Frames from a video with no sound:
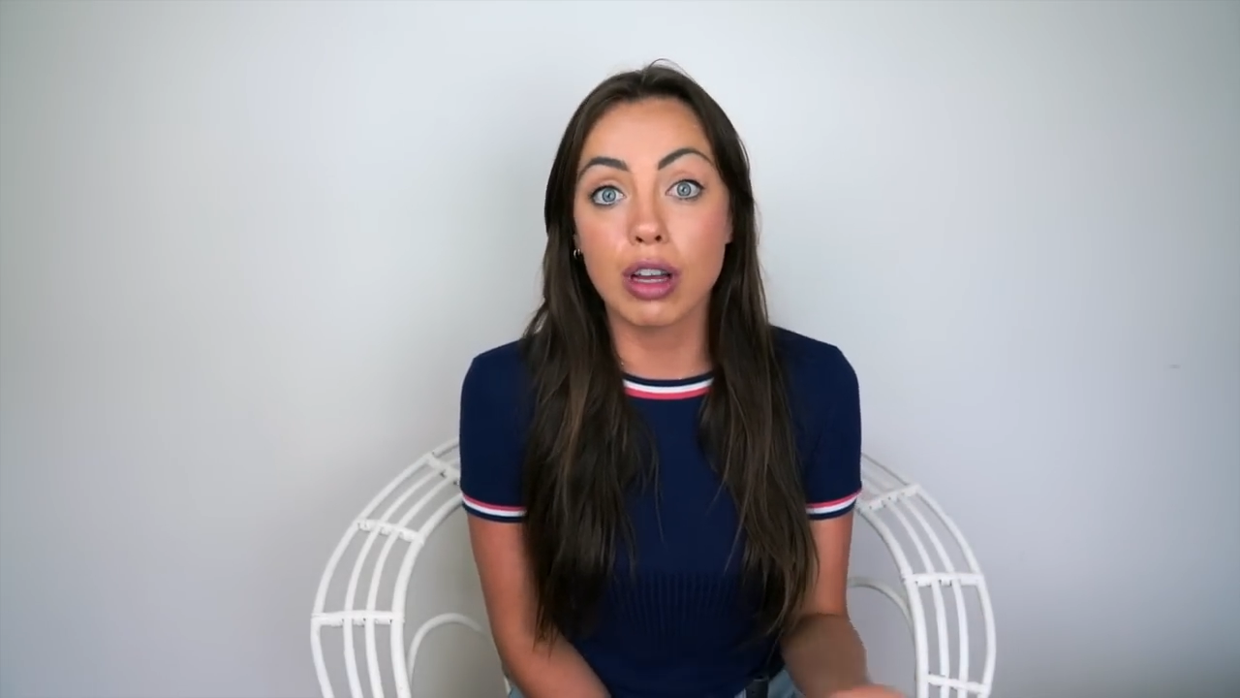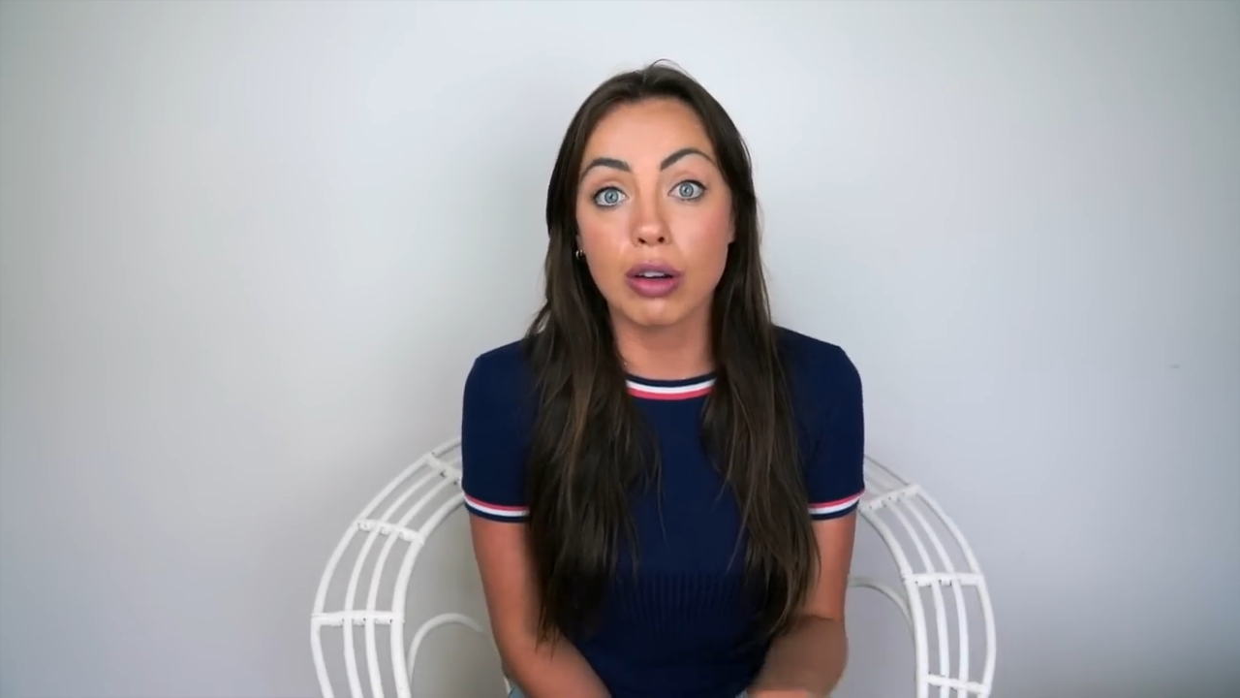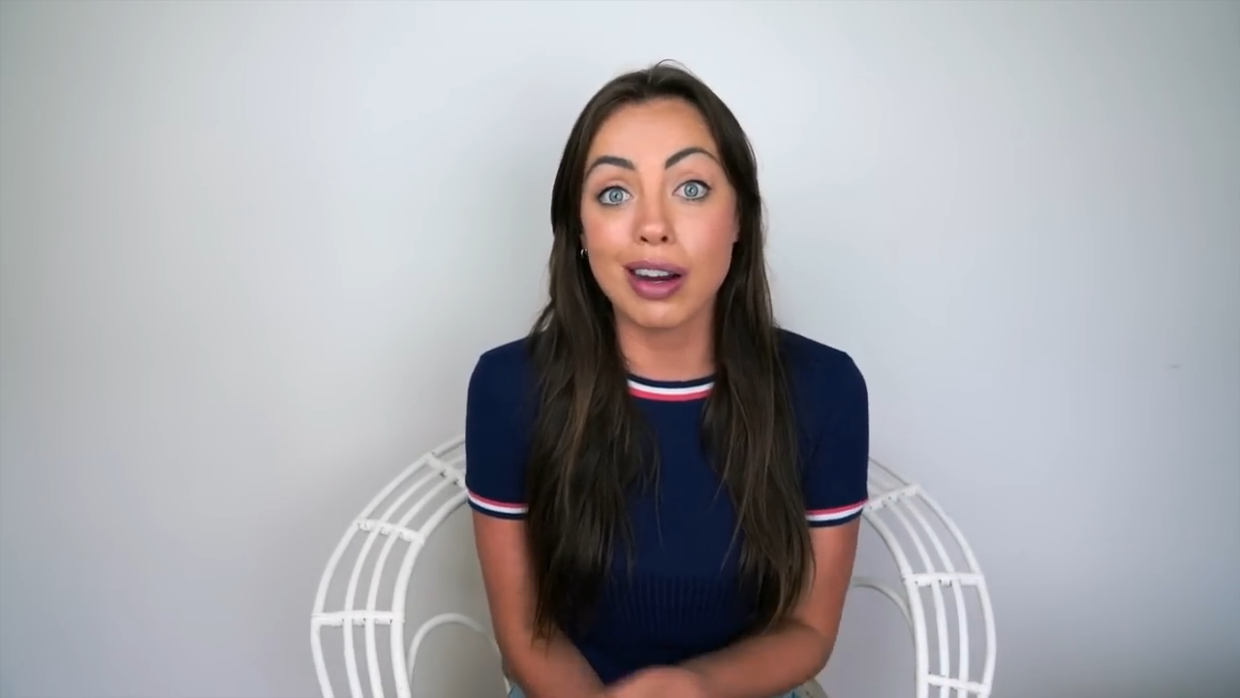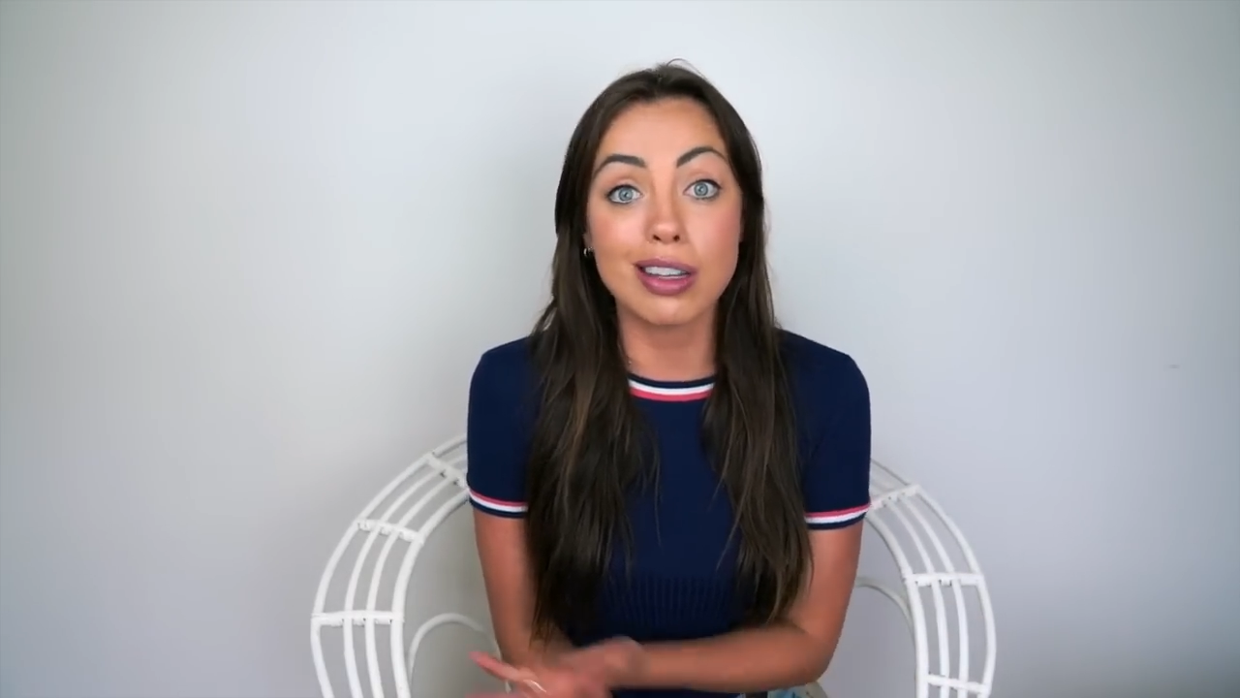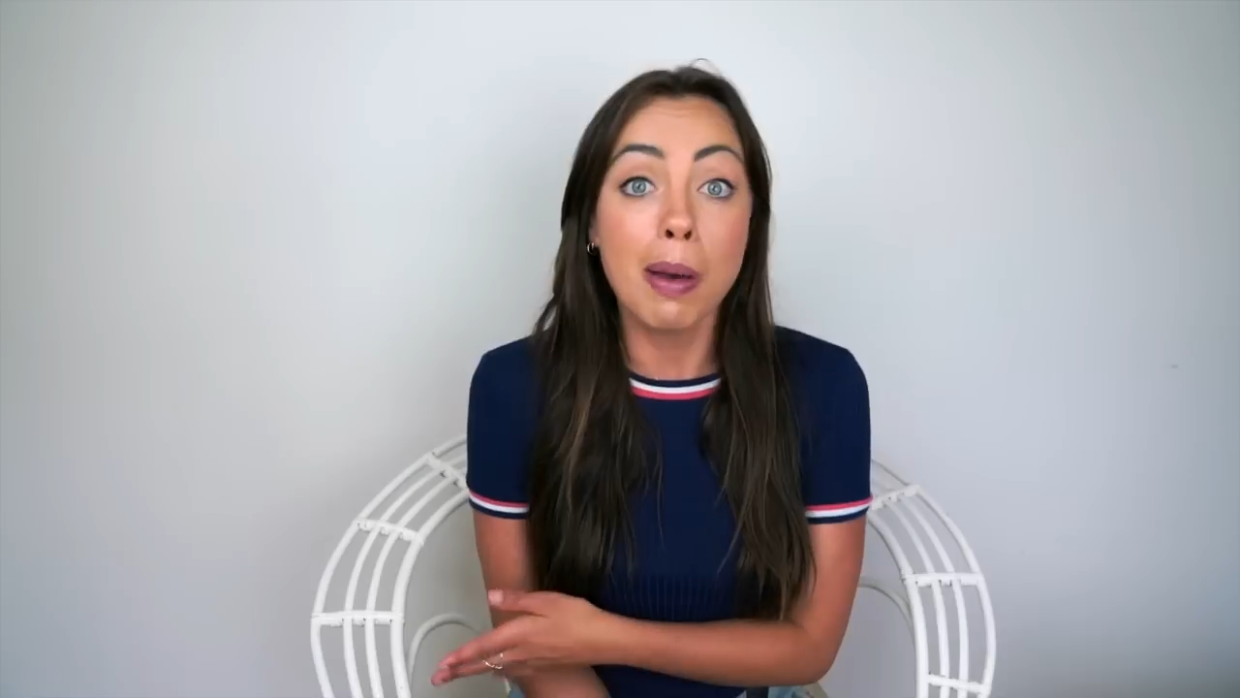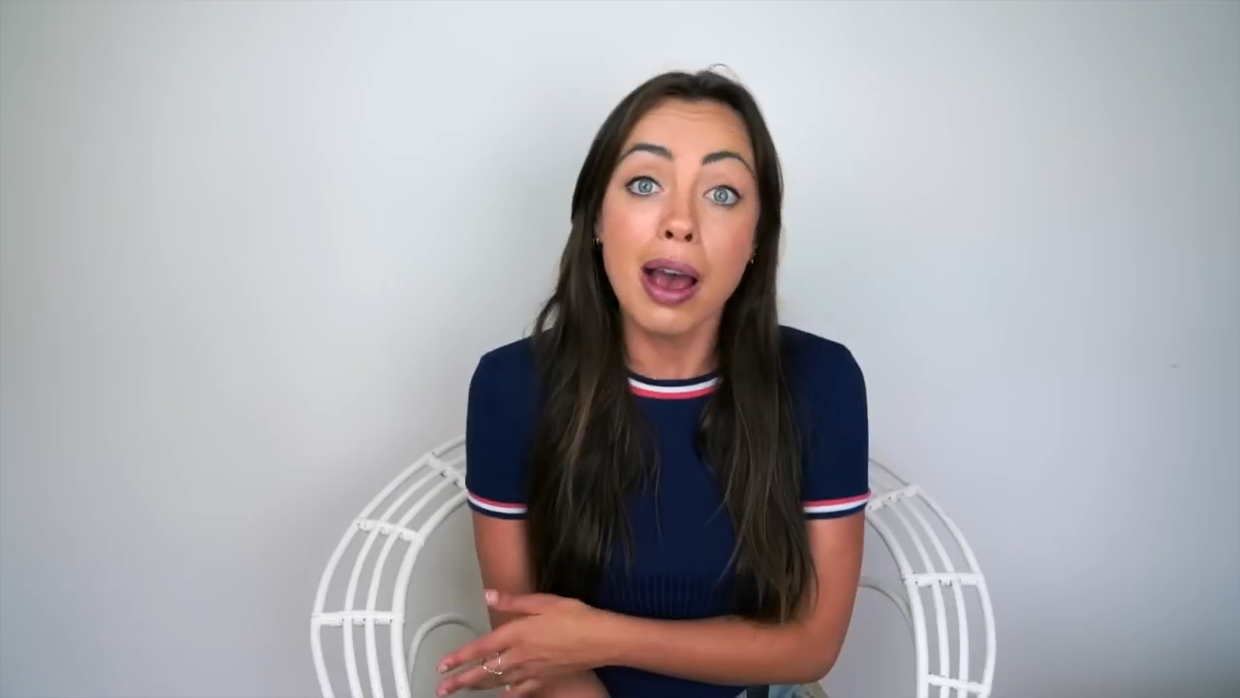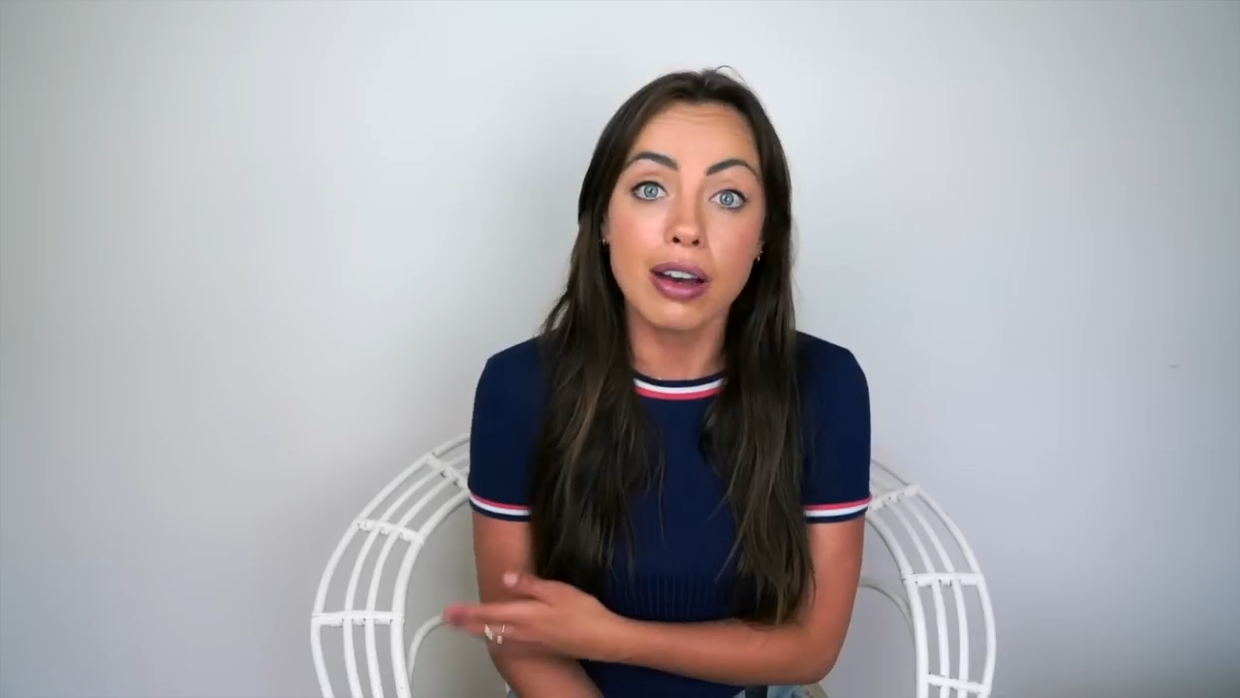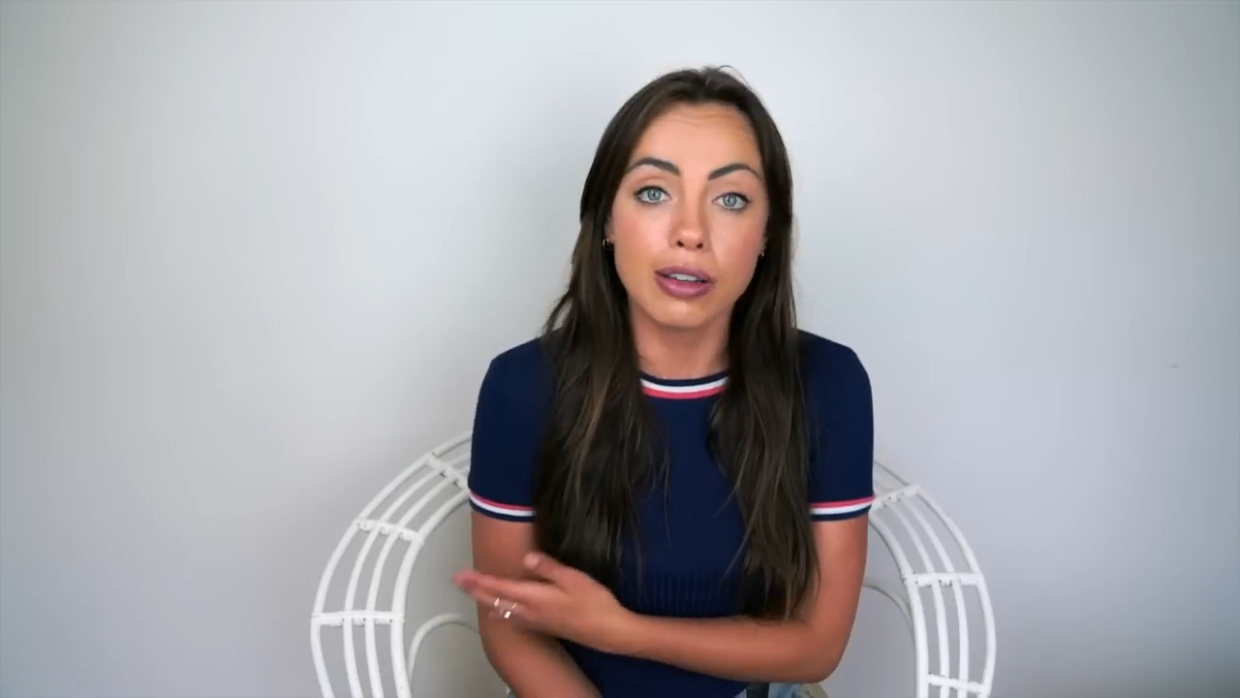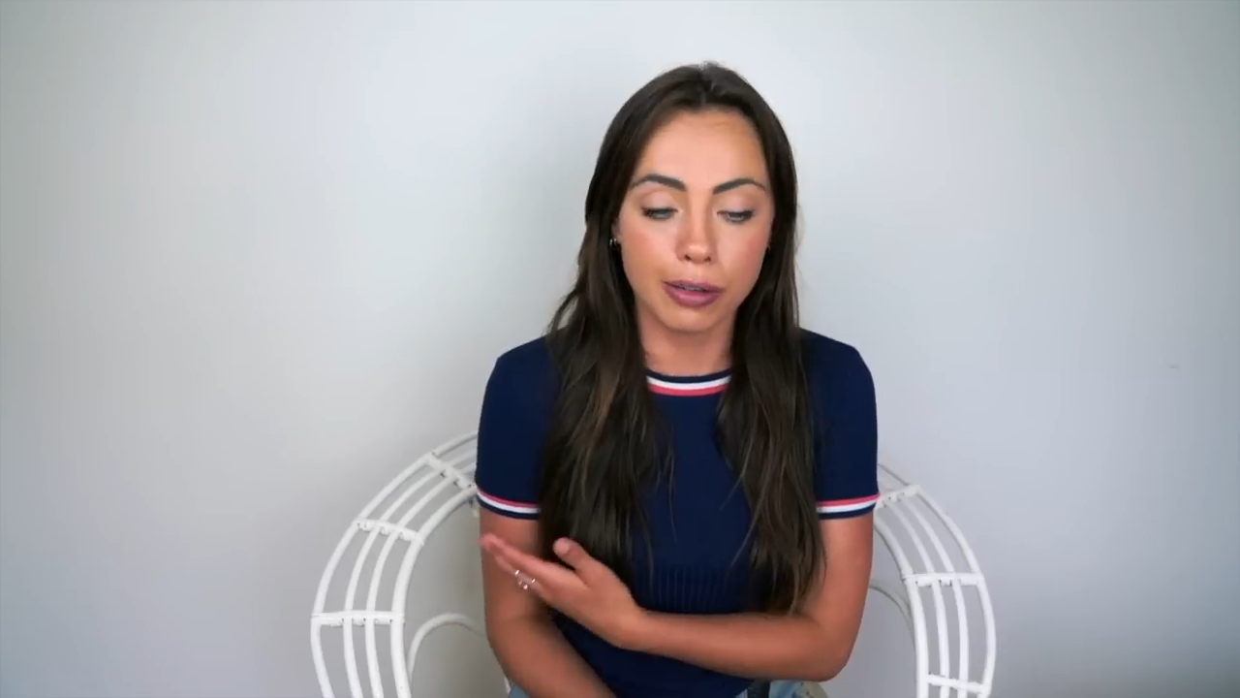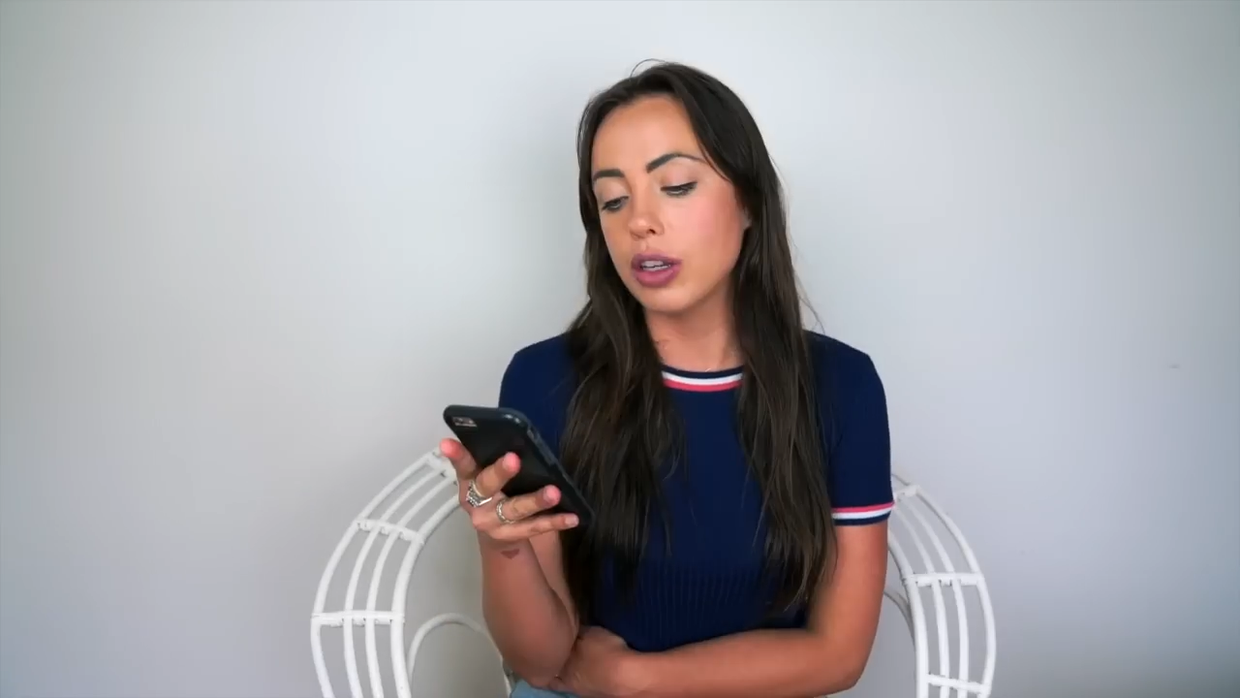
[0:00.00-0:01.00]
a great
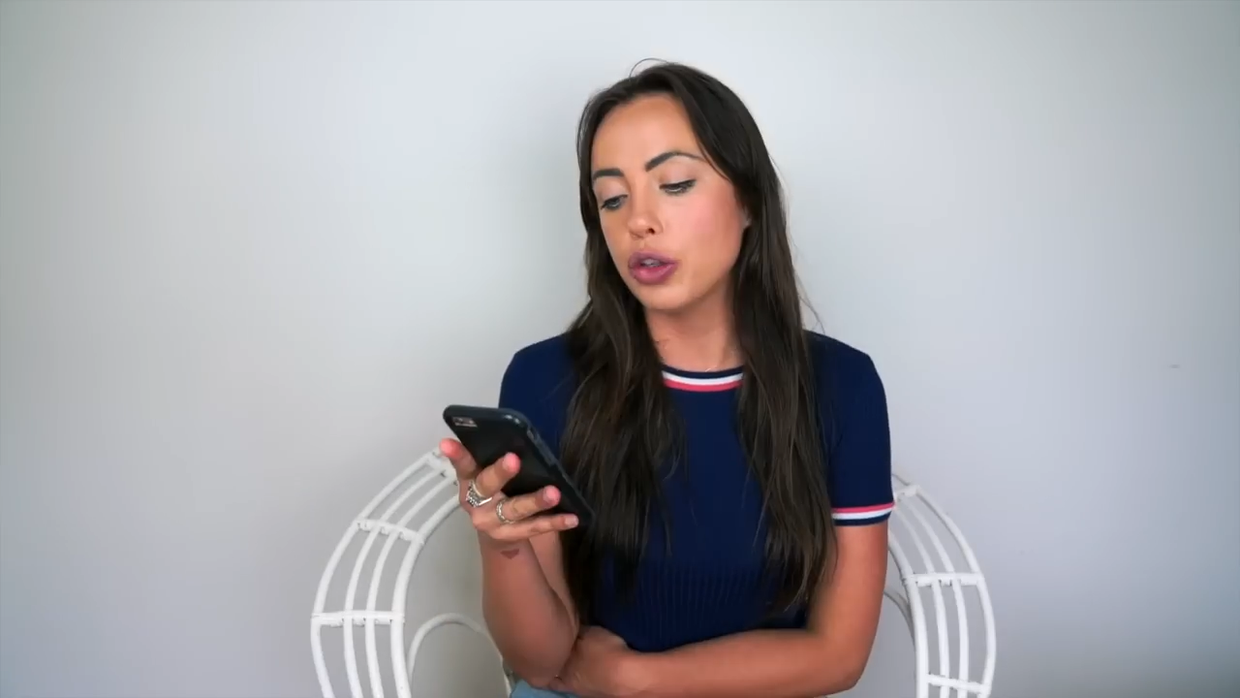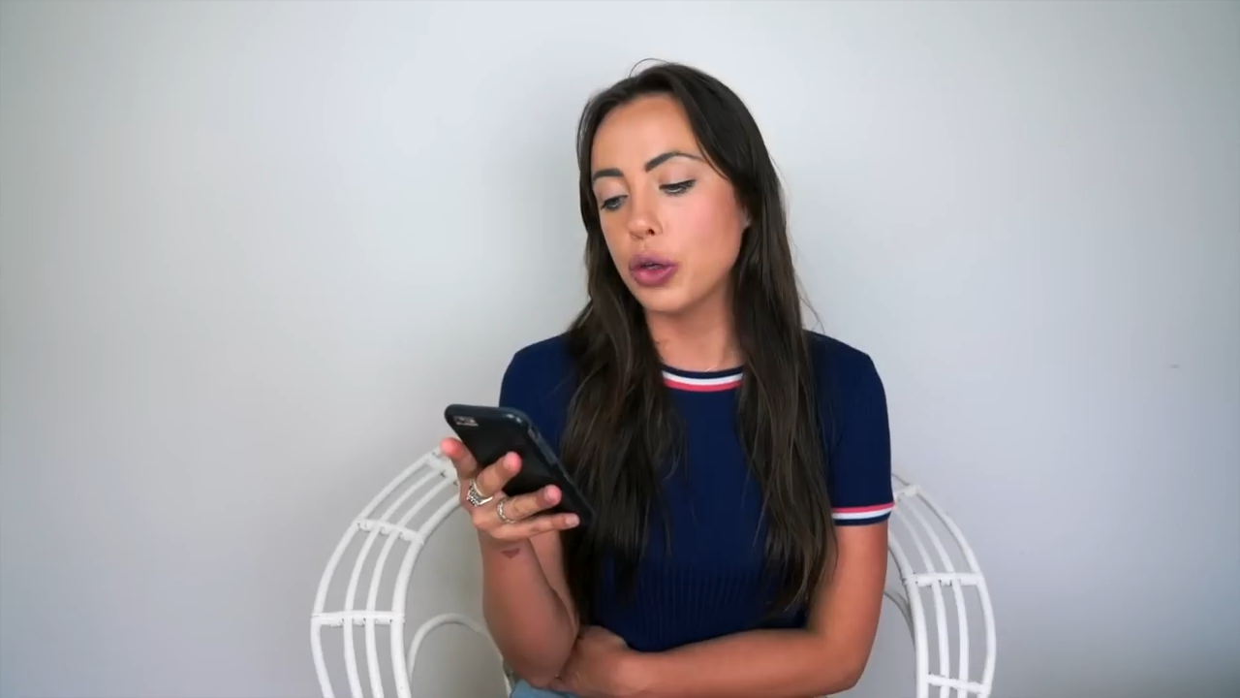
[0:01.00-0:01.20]
smile.